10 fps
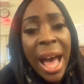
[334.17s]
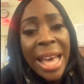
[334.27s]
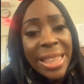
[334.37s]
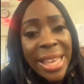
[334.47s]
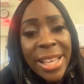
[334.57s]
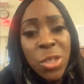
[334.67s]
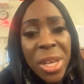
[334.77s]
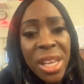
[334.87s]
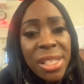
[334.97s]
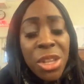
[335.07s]
I think as we
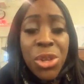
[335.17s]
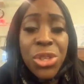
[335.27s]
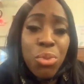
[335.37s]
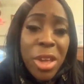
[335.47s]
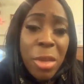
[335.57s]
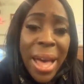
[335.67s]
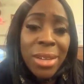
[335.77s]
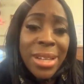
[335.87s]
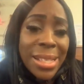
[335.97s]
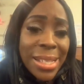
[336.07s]
continue to
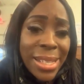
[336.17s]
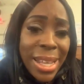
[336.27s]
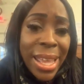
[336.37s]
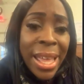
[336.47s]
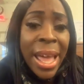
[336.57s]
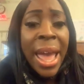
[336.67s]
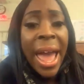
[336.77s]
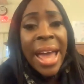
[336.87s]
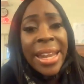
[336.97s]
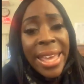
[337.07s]
rebound as a city
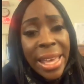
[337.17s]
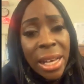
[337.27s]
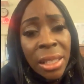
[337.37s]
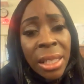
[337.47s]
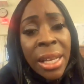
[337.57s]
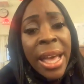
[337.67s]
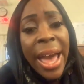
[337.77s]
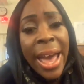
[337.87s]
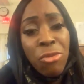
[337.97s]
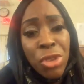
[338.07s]
and heal
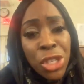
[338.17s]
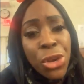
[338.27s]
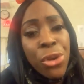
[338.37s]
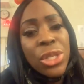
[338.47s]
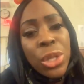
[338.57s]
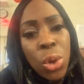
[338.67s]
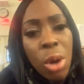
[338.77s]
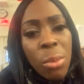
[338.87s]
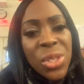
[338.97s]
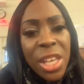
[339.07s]
and return to
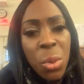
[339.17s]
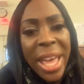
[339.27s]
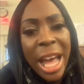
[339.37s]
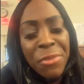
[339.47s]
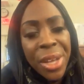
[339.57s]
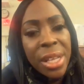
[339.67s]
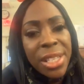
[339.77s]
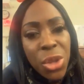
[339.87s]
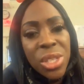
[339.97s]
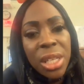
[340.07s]
normalcy, we have to
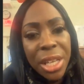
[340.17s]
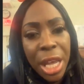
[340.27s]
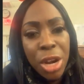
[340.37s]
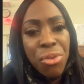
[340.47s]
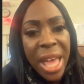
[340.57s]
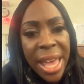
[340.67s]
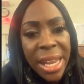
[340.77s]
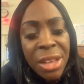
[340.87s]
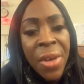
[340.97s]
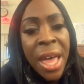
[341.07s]
continue to look at
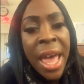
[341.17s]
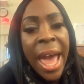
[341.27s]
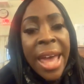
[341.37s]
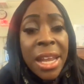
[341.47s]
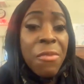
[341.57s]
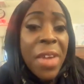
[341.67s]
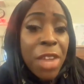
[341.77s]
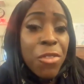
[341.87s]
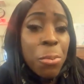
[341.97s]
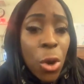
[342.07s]
creative and
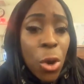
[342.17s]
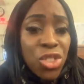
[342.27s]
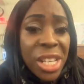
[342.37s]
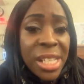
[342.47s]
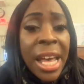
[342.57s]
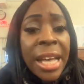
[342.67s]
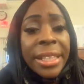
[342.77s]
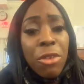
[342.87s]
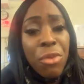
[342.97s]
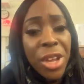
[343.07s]
innovative approaches
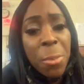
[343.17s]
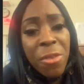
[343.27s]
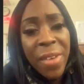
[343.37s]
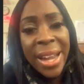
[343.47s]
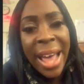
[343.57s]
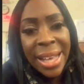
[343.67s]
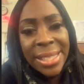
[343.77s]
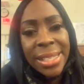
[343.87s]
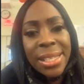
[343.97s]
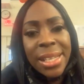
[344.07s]
that really provide
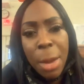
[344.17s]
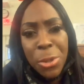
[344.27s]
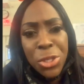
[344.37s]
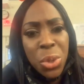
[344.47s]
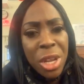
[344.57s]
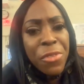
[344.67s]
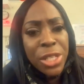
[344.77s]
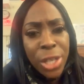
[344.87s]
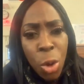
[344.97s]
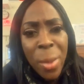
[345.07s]
access and opportunity for
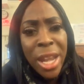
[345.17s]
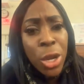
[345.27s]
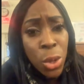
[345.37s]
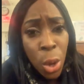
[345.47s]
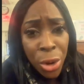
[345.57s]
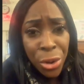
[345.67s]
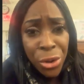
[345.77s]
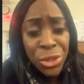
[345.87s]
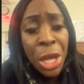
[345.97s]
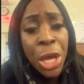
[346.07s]
so many New
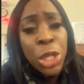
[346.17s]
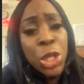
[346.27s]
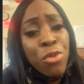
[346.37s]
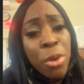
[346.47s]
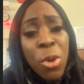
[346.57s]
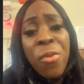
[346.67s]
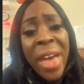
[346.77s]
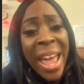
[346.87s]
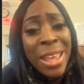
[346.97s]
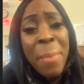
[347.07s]
Yorkers to remove
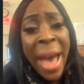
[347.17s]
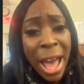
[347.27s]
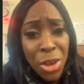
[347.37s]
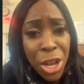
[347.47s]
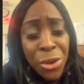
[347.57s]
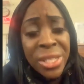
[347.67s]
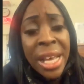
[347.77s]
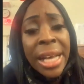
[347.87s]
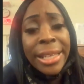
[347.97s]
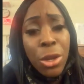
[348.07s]
any barriers
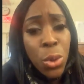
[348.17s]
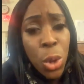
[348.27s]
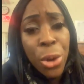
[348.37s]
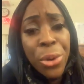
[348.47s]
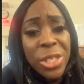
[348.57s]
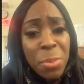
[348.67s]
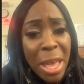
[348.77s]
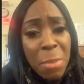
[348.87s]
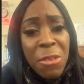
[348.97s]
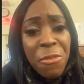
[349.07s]
that New Yorkers
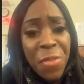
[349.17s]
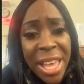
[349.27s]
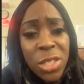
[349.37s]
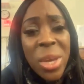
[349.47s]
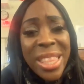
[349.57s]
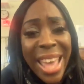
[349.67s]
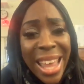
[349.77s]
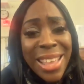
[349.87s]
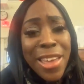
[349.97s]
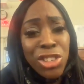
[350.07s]
may be faced with
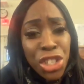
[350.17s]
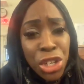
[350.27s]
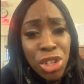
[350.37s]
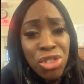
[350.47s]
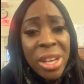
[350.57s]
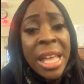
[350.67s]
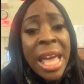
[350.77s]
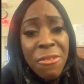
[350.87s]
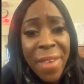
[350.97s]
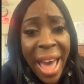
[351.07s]
getting their children
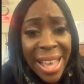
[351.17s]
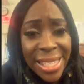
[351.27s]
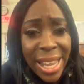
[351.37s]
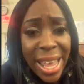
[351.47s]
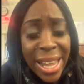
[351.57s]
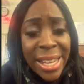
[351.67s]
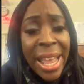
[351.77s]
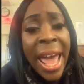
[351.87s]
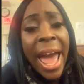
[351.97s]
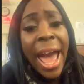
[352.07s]
vaccinated.
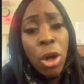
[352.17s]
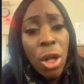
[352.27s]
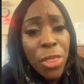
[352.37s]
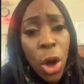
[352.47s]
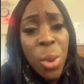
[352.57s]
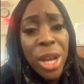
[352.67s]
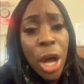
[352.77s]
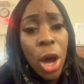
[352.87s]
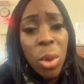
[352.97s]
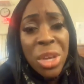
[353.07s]
And although we
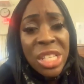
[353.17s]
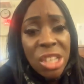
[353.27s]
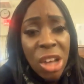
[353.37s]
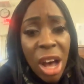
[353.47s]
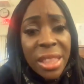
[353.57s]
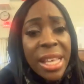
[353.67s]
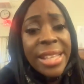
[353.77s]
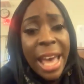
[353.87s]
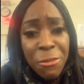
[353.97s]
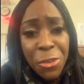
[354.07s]
know when we start these
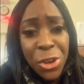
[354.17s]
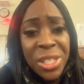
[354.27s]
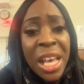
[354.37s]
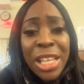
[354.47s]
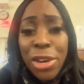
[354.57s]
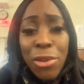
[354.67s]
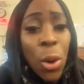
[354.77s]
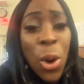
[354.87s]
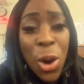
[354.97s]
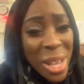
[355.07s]
efforts, there are
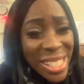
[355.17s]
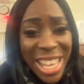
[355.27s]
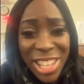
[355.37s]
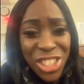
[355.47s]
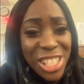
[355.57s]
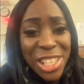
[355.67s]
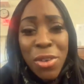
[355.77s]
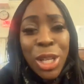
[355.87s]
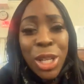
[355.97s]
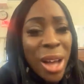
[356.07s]
always hitches, there
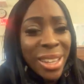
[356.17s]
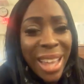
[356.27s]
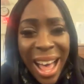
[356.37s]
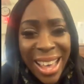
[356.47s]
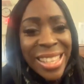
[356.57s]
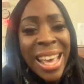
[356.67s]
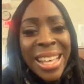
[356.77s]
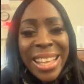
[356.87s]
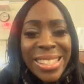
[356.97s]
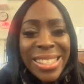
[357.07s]
are long lines,
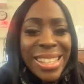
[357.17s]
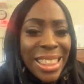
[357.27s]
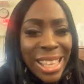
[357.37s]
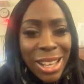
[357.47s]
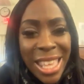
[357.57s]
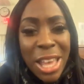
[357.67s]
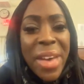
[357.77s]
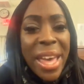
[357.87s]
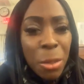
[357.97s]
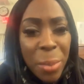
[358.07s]
there's not the
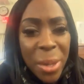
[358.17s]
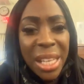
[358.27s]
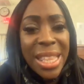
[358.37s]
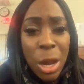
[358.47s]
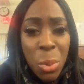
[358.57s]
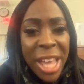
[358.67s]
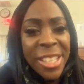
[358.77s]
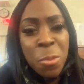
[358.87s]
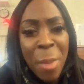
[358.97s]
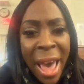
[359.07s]
availability that we
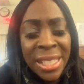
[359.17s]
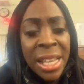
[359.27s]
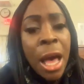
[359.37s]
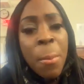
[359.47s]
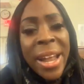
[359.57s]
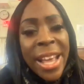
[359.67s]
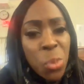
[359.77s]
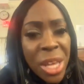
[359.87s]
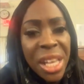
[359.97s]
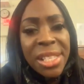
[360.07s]
expect. But as
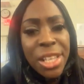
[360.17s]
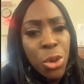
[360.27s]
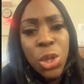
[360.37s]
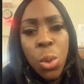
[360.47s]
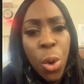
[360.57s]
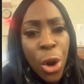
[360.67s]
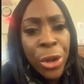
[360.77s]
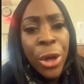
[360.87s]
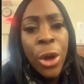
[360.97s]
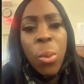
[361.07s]
we continue to work
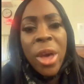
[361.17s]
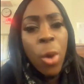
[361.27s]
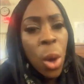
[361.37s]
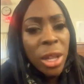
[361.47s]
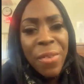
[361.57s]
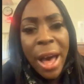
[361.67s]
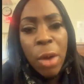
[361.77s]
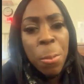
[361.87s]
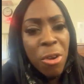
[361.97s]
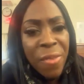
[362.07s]
with all of our
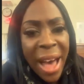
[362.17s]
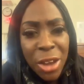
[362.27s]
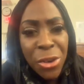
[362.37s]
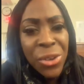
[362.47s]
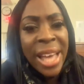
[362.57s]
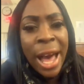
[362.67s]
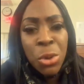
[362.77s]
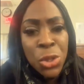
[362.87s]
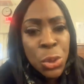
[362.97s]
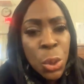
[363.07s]
providers, our
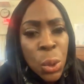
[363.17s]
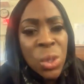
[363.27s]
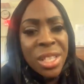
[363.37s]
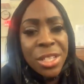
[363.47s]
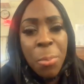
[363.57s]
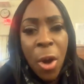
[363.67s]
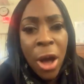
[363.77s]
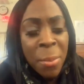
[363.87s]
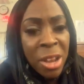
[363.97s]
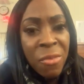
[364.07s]
schools, the
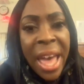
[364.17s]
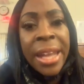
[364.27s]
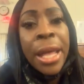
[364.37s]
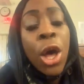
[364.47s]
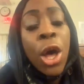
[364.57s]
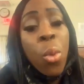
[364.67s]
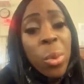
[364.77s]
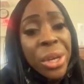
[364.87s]
Department of Ed, we will